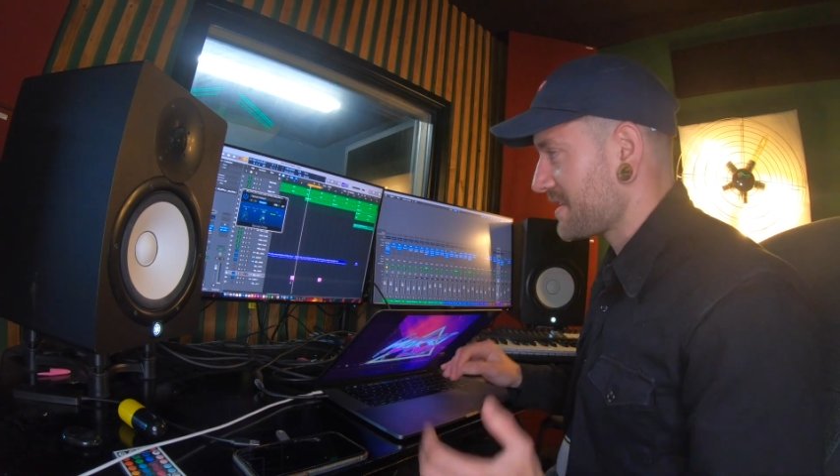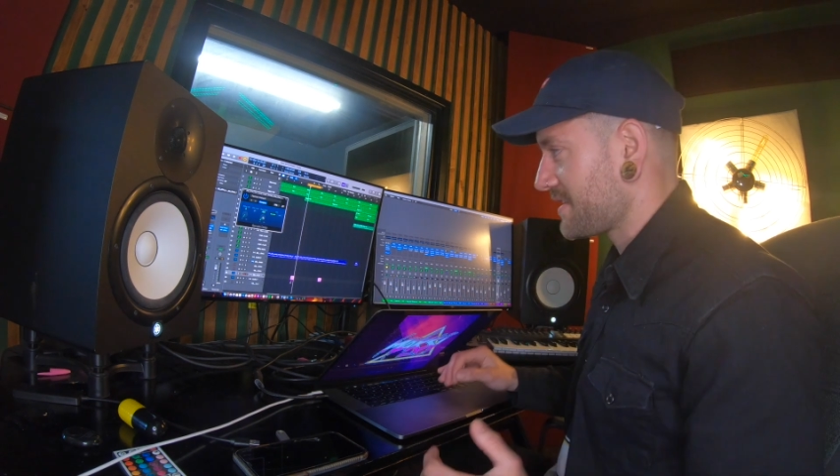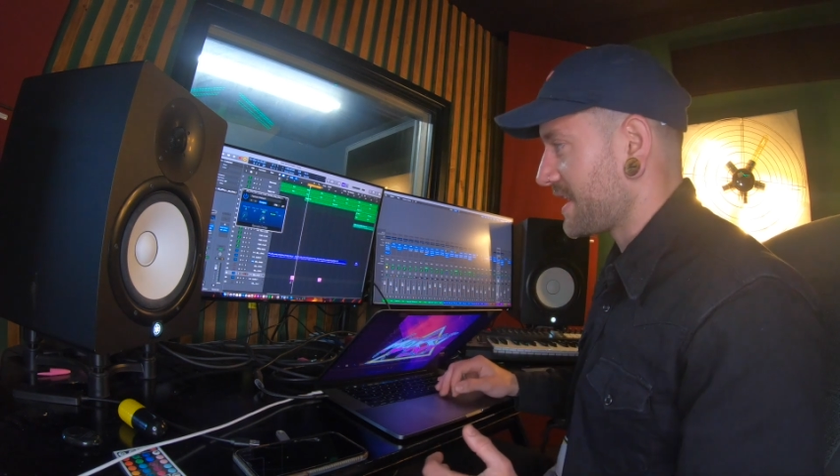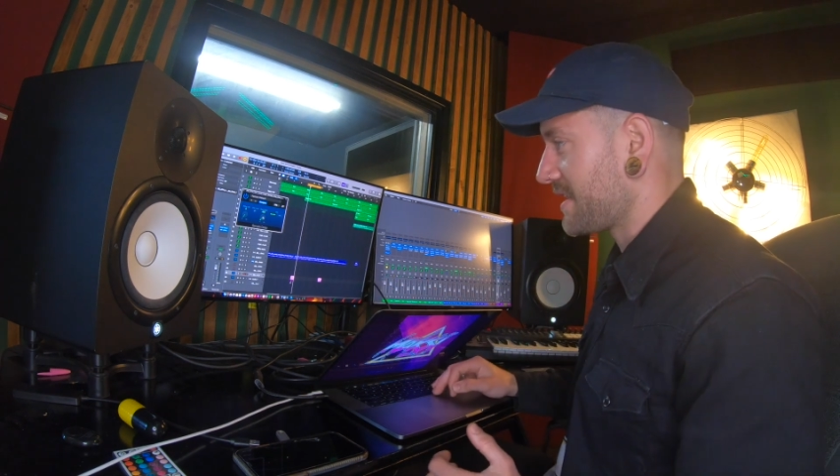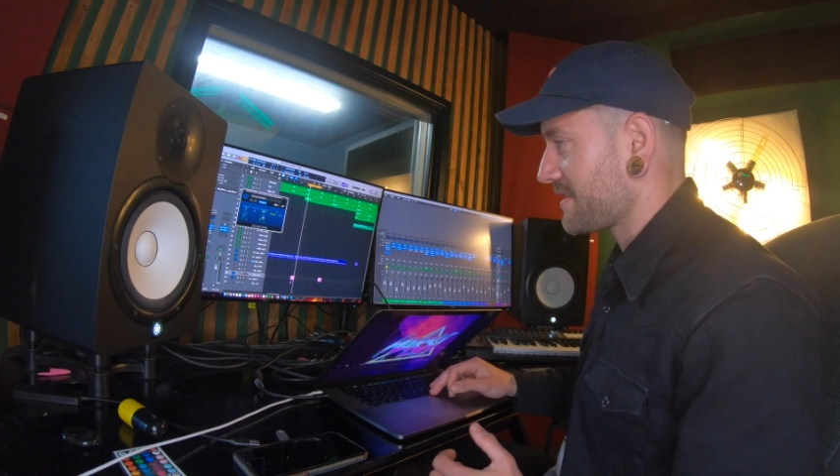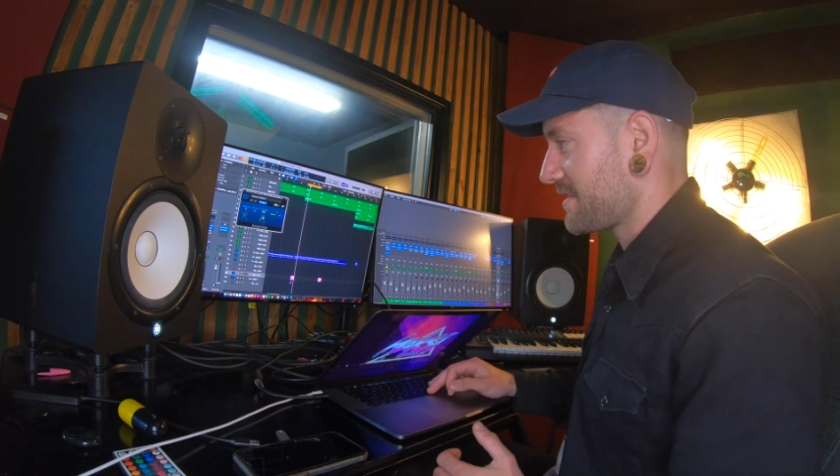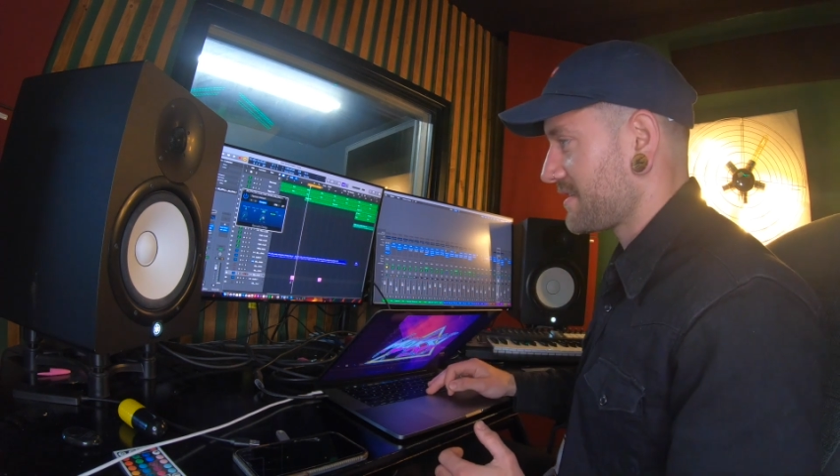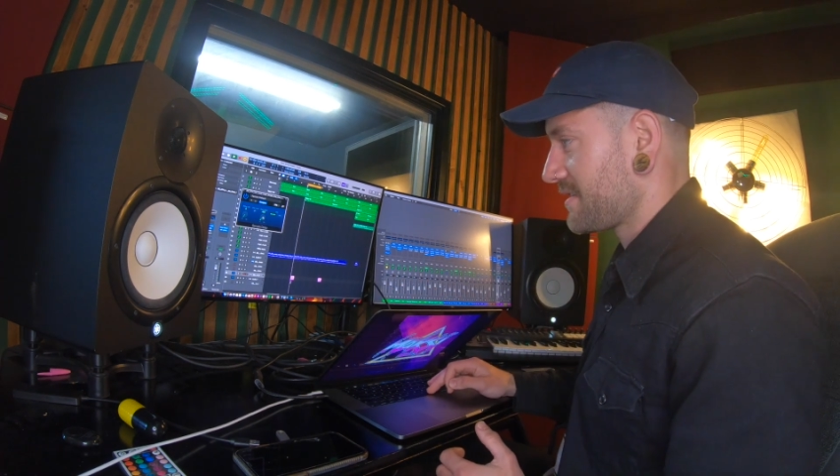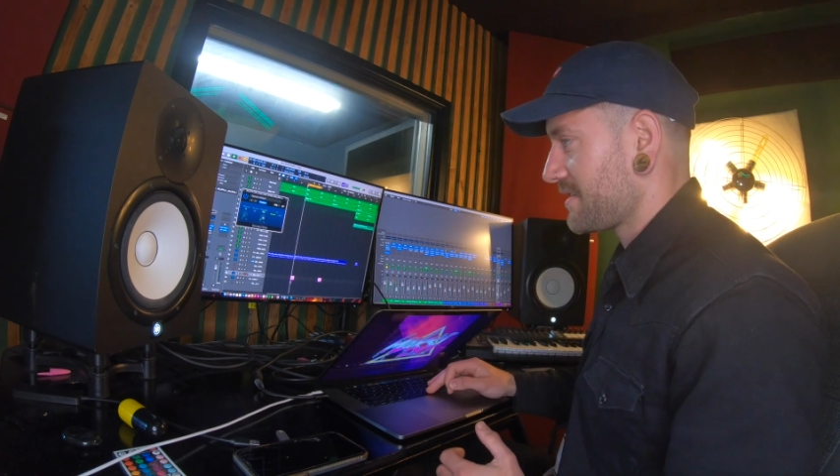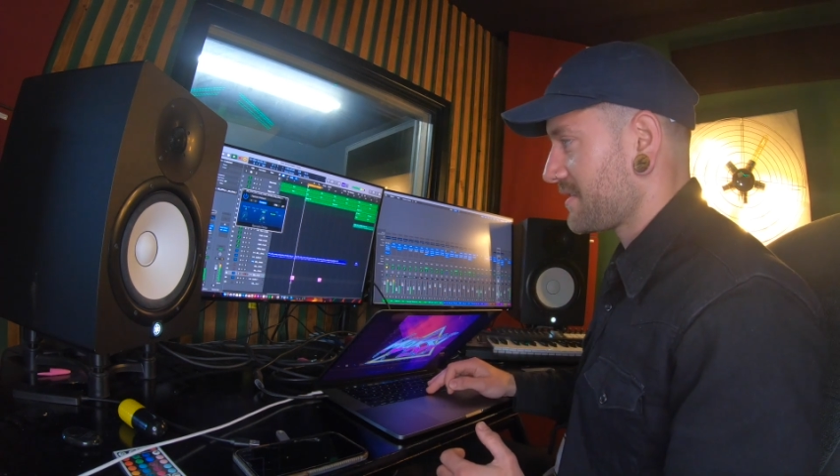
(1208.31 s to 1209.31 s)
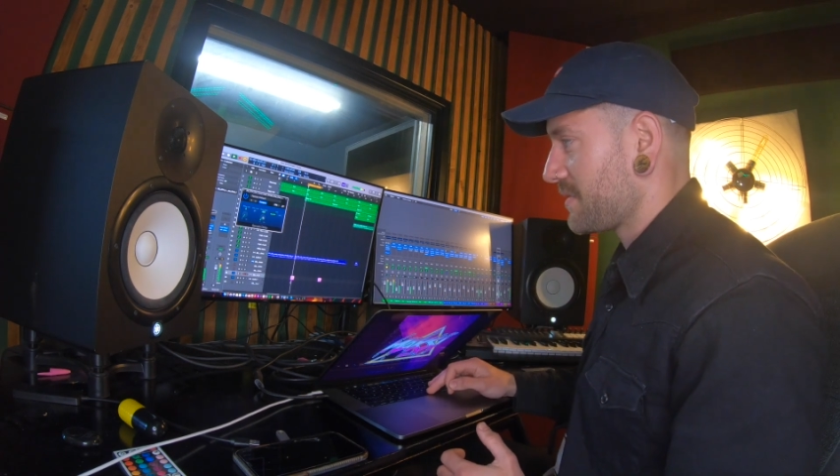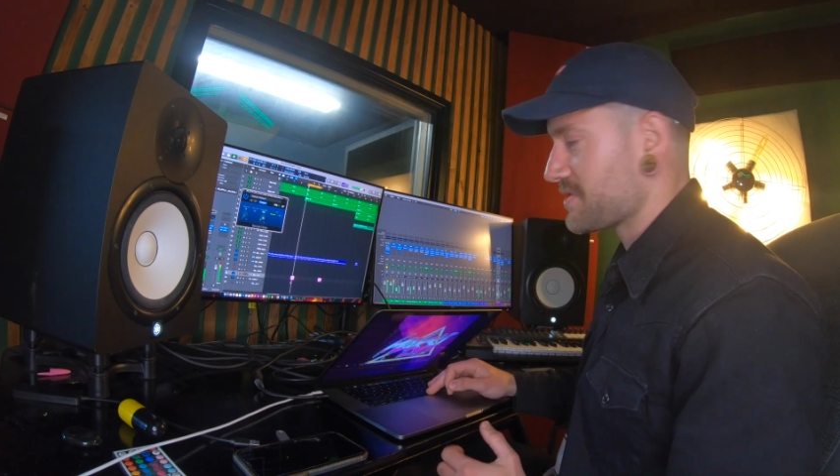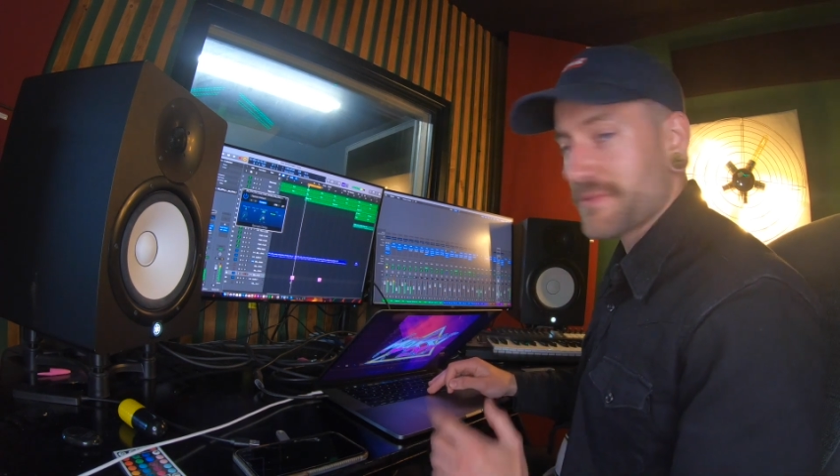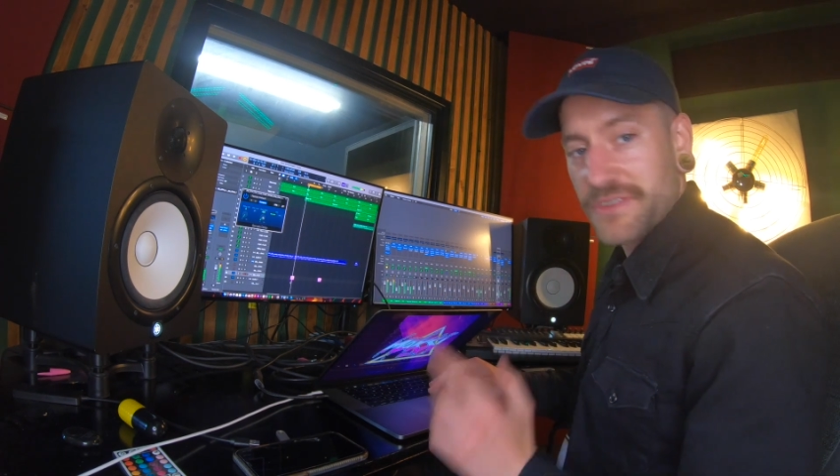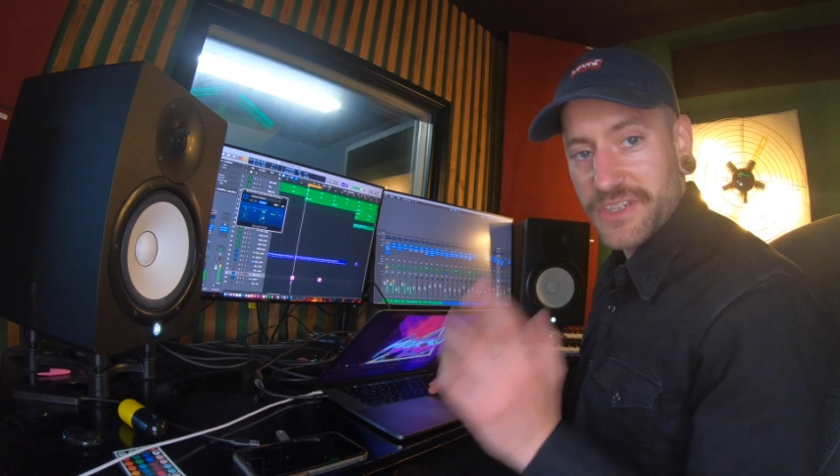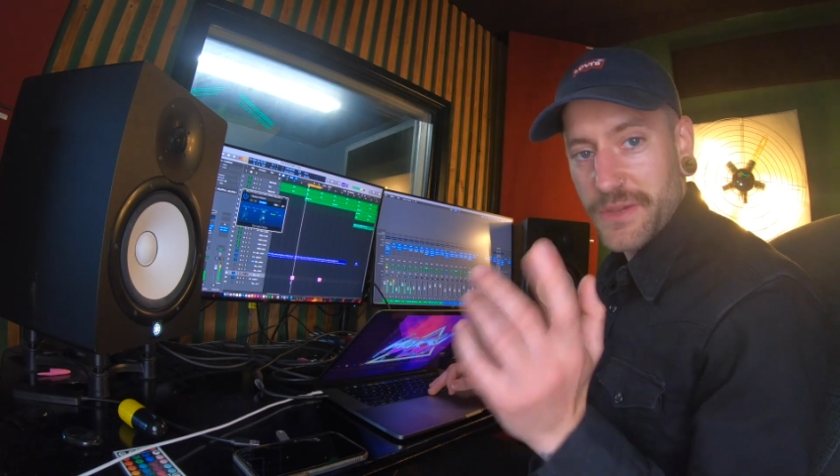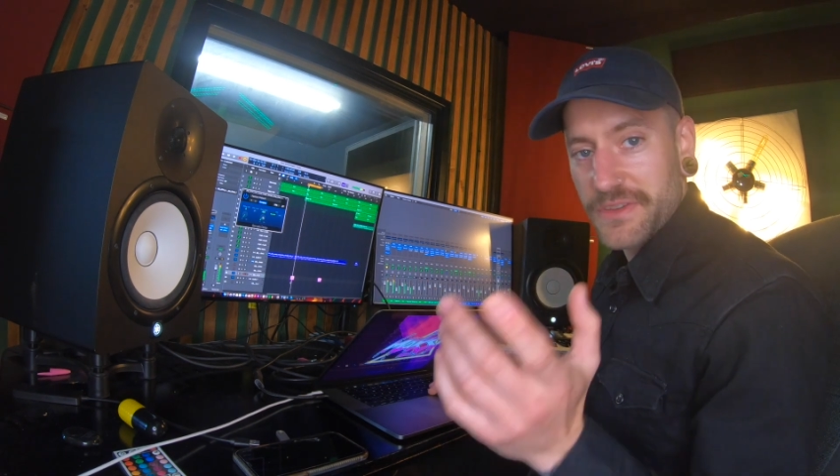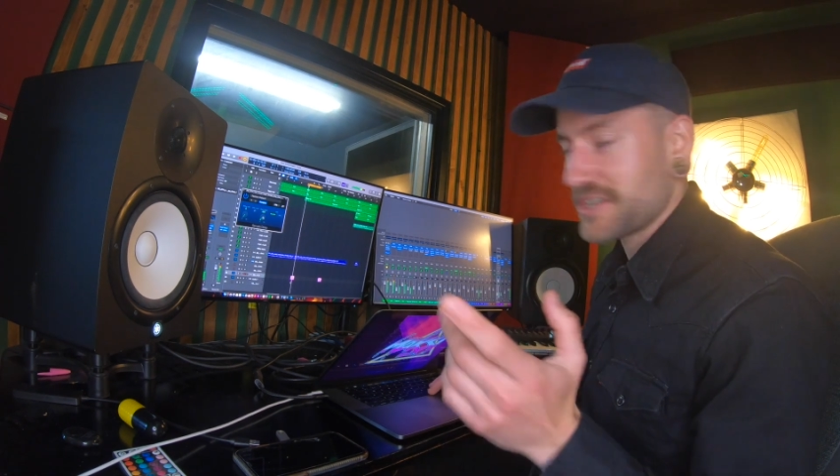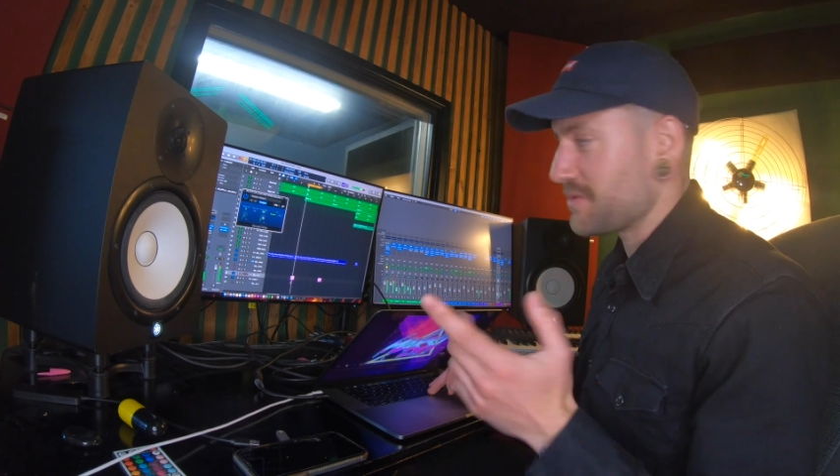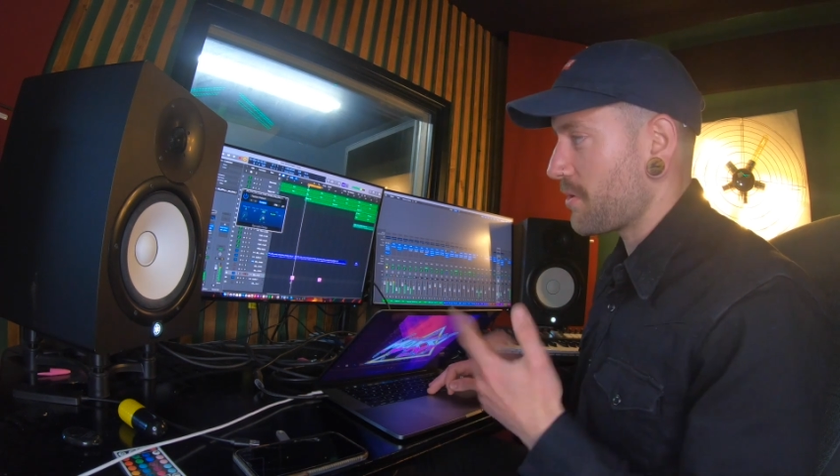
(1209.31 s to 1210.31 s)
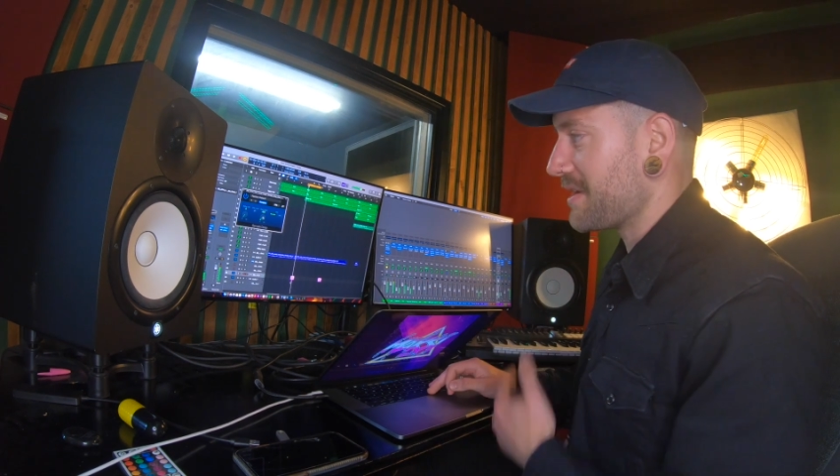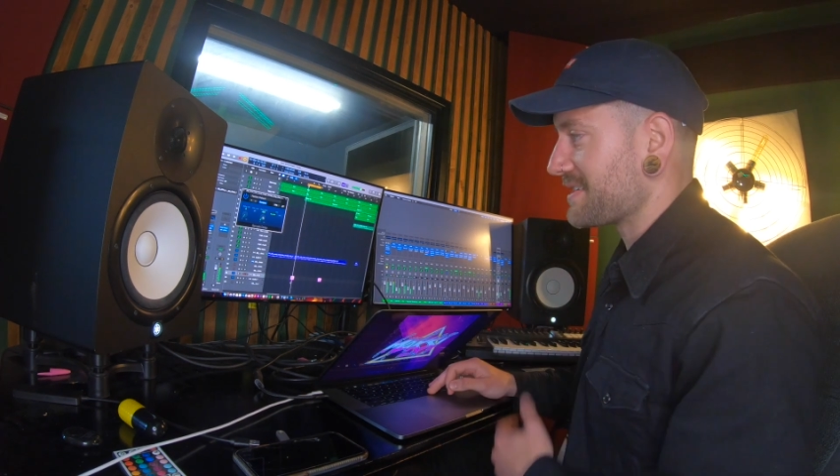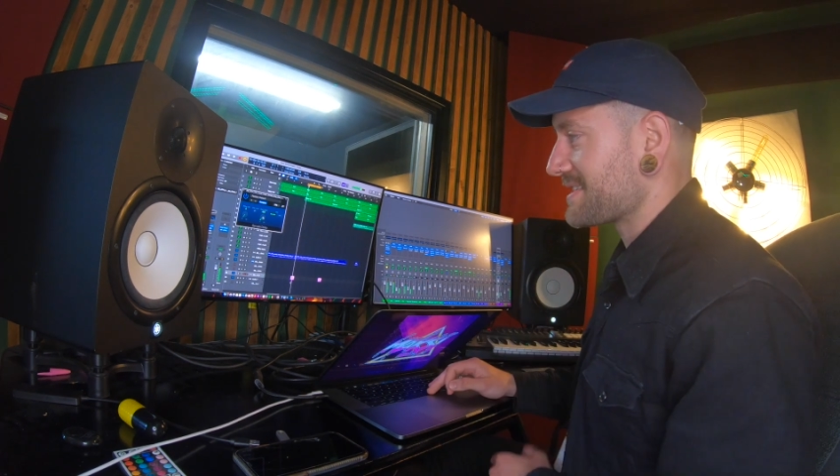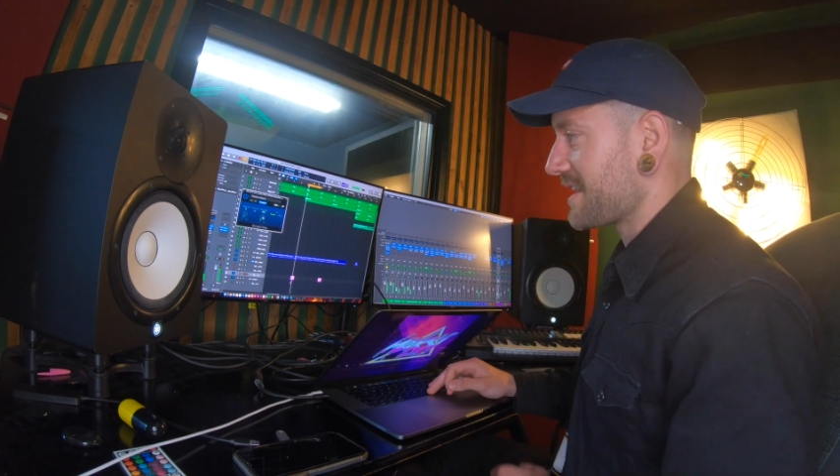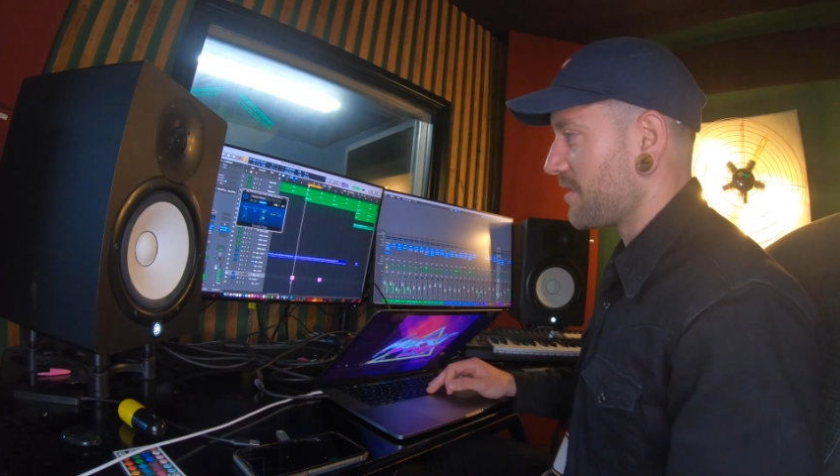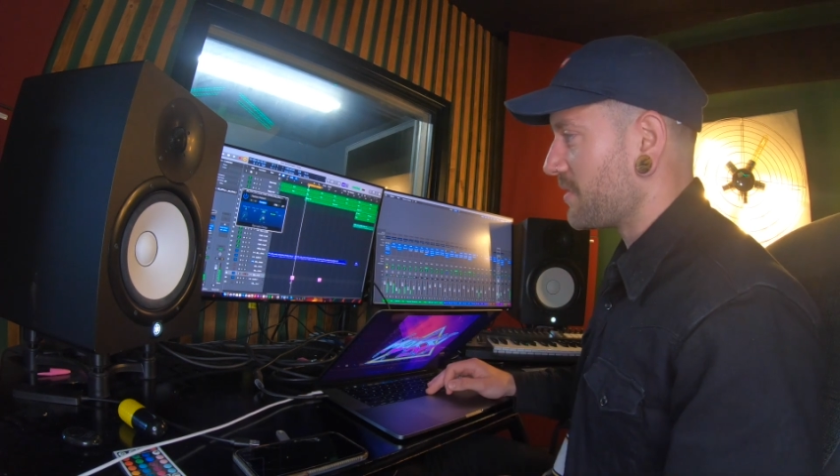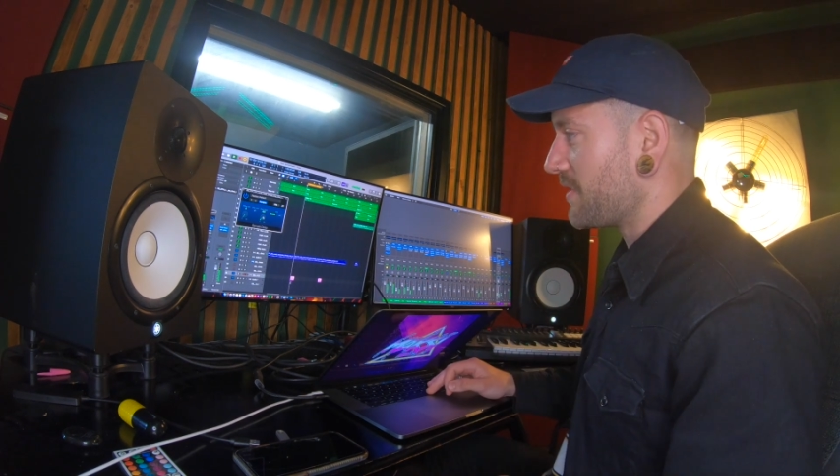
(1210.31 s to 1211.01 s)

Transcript: Yeah, which obviously over this you won't be able to tell, but